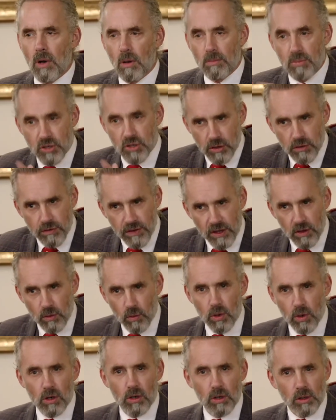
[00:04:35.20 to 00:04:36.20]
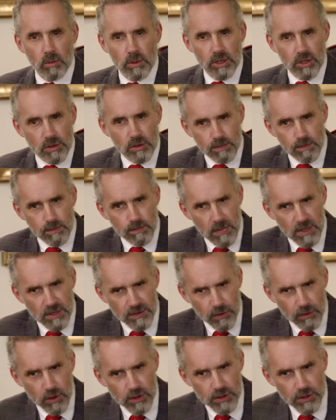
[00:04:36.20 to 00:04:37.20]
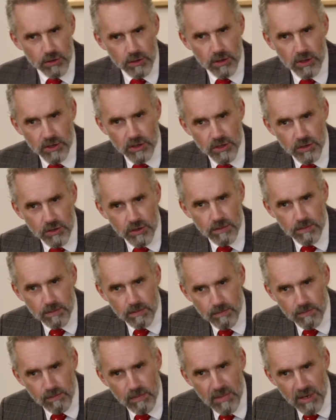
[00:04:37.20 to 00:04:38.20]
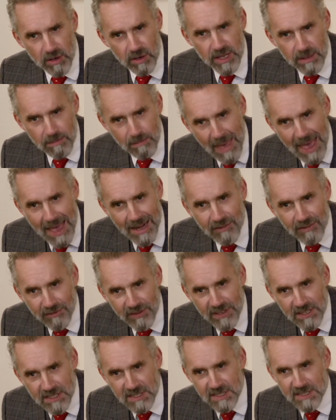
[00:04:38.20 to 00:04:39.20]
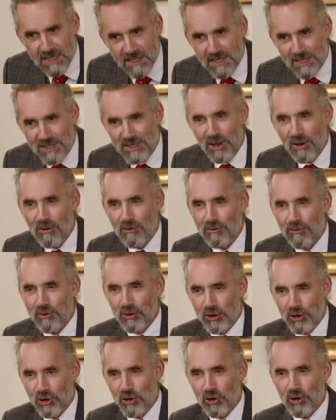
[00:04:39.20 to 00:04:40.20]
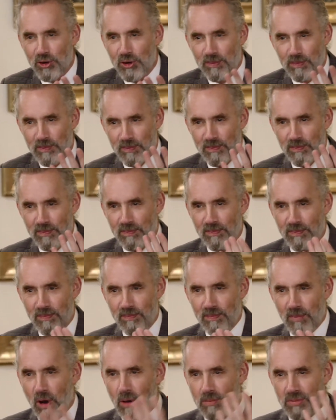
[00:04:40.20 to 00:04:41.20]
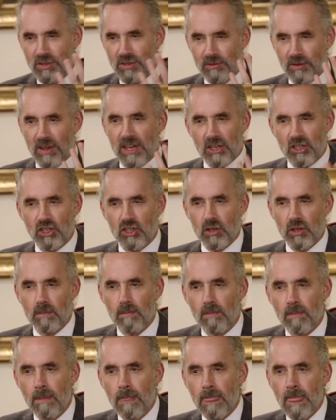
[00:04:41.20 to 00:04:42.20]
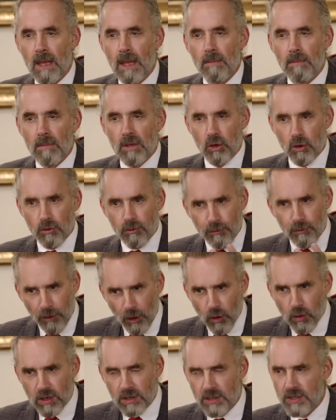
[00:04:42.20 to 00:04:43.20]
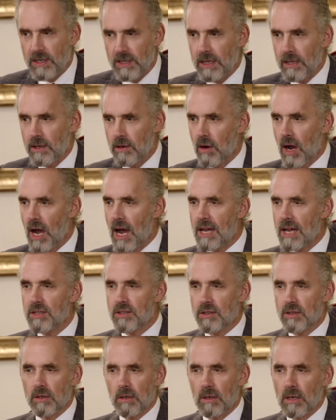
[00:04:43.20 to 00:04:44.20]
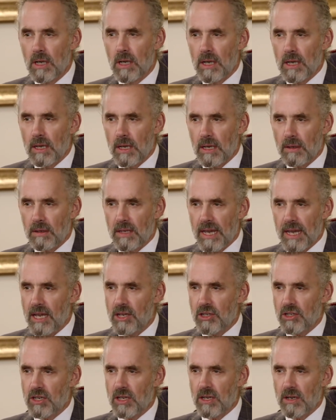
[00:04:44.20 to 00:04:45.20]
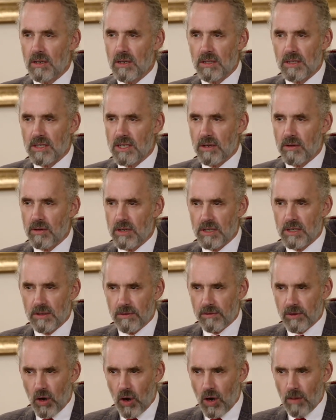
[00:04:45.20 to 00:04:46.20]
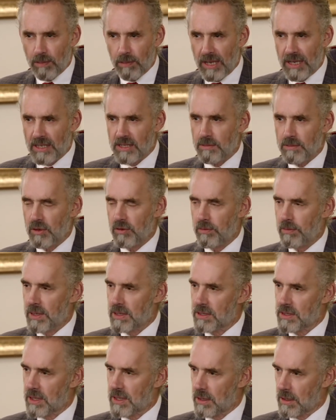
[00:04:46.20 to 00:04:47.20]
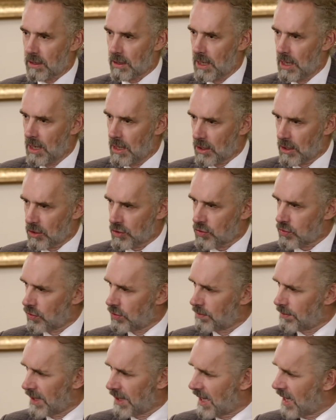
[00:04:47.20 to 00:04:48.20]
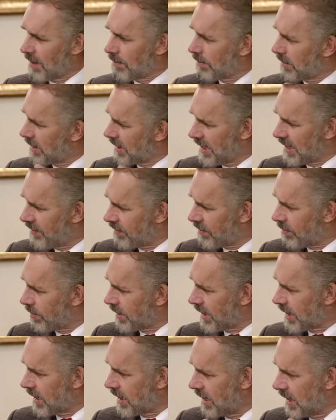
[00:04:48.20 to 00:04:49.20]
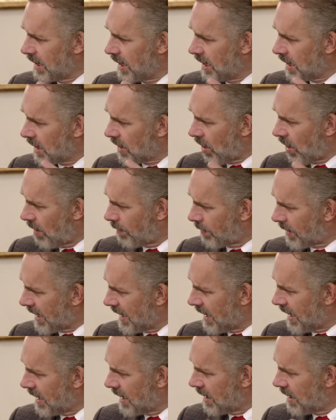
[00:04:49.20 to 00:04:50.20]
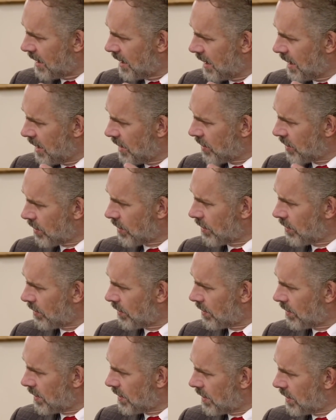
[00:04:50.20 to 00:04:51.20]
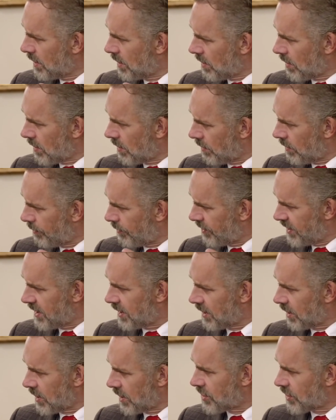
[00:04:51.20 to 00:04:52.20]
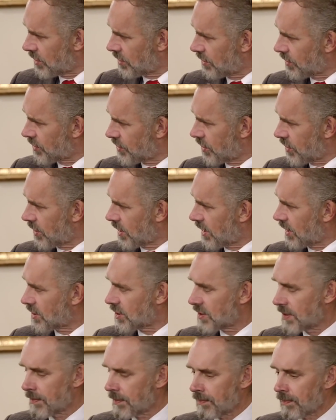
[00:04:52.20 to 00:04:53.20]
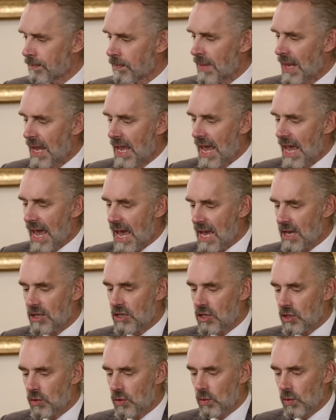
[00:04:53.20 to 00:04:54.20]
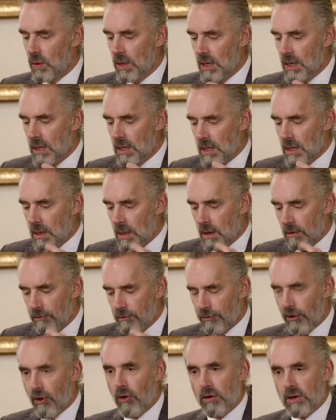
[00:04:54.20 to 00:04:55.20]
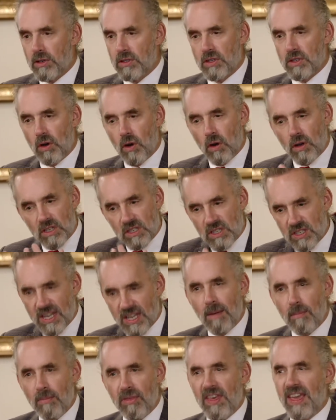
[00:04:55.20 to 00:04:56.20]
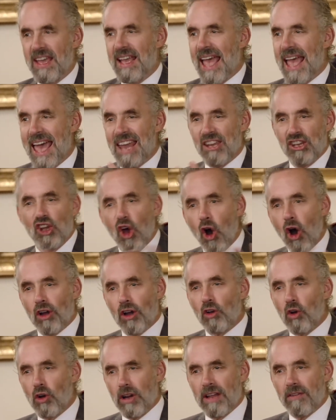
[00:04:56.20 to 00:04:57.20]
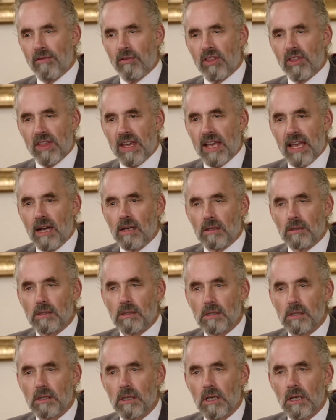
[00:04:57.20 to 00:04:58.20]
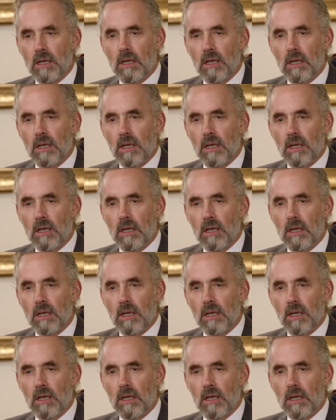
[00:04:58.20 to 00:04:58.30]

observing the world, which as far as you're concerned merely manifests itself for your observation, you're focusing, your eyes are engaged in a series of complex movements that are controlled by unbelievably complicated neuro, neurophysiological circuits. And you focus on something and not on everything else.